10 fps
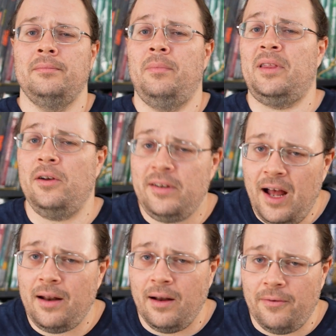But there's
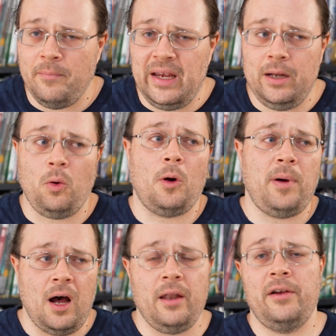not enough meat or
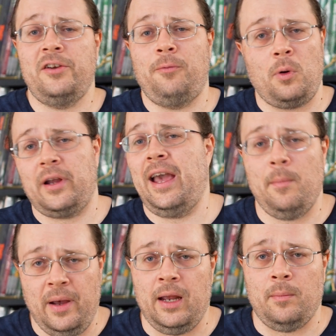polish for a
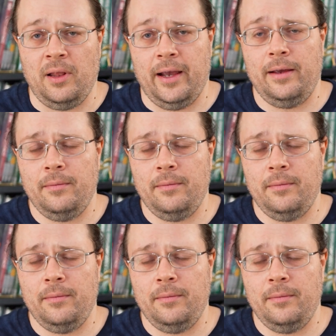campaign play.